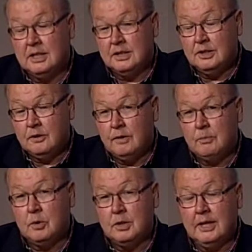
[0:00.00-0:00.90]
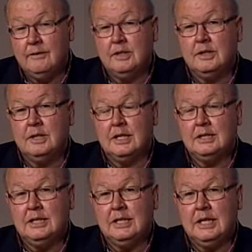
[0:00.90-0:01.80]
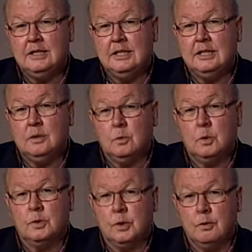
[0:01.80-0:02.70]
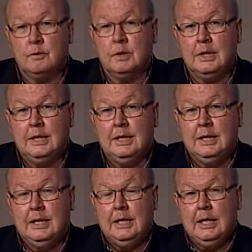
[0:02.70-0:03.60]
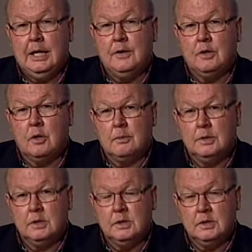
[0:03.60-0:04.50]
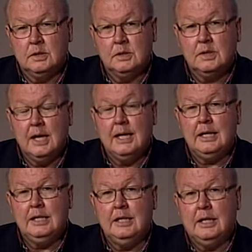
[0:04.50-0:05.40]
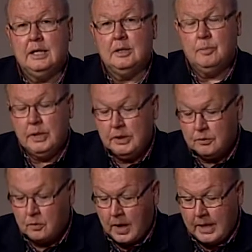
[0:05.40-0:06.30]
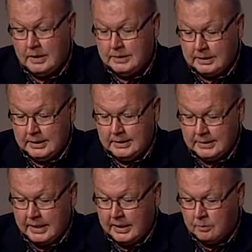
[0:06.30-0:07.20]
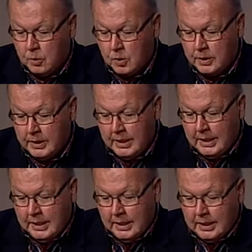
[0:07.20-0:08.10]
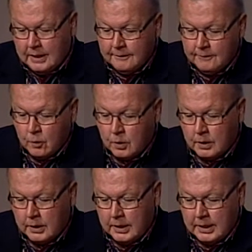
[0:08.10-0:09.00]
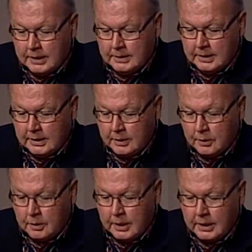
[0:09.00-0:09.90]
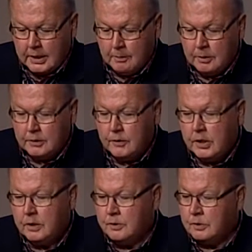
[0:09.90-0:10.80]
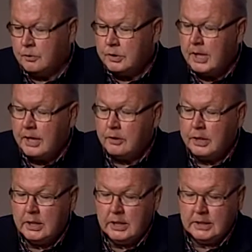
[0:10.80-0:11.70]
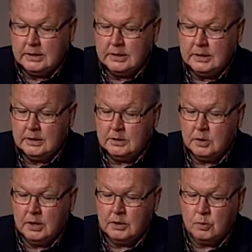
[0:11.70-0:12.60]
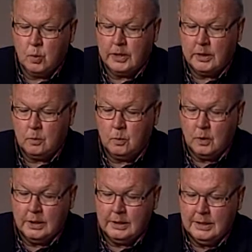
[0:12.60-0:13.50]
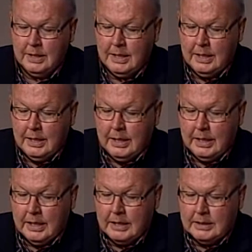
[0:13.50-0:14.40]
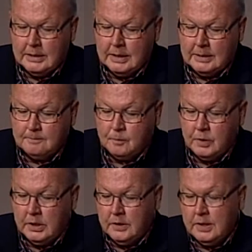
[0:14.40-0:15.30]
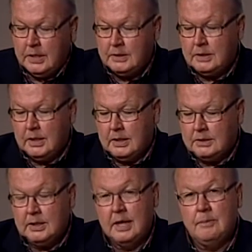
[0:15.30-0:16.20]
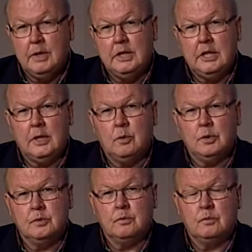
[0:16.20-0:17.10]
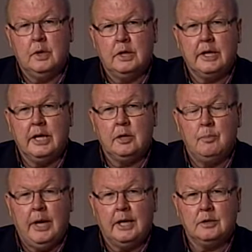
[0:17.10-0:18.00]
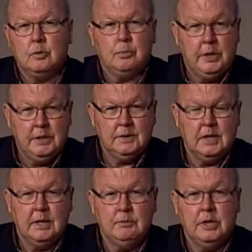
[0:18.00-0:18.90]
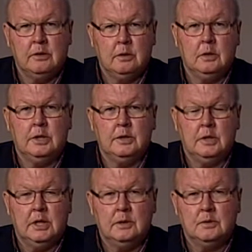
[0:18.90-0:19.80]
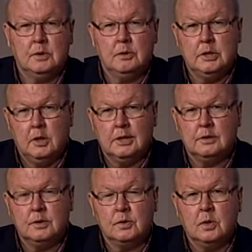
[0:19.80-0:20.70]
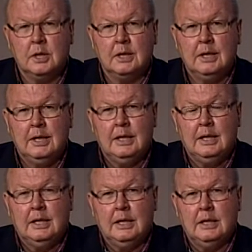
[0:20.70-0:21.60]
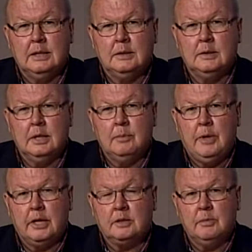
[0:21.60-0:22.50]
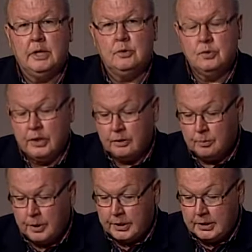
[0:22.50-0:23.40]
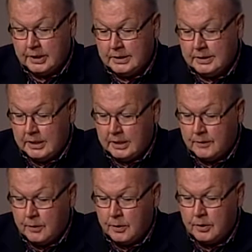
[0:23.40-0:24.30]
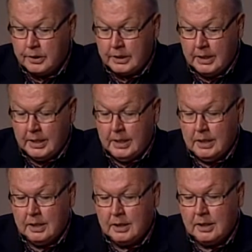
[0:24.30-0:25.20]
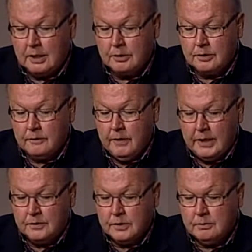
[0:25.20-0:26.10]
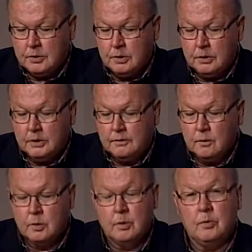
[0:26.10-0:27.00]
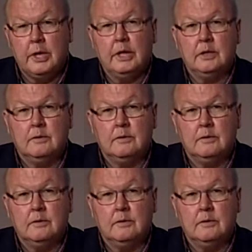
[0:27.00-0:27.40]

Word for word: November 11th, 1918, the war is over and the armistice is signed and peace reigns. And he stayed aboard uh, for uh, another uh, couple of years and retiring in 1921. Uh, and um, in that uh, time, then he was relegated back to a peacetime general, and, and so he lost a star uh, back to major general. But in 1930, Congress advanced him to his former rank of